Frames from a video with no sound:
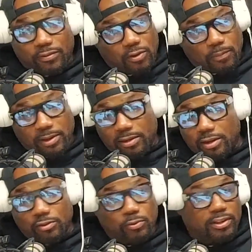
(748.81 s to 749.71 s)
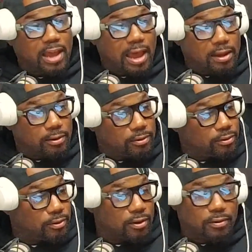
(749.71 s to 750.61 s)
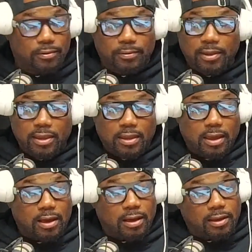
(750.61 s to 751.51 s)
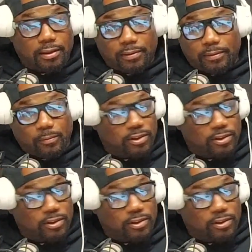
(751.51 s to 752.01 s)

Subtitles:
So many years retired, was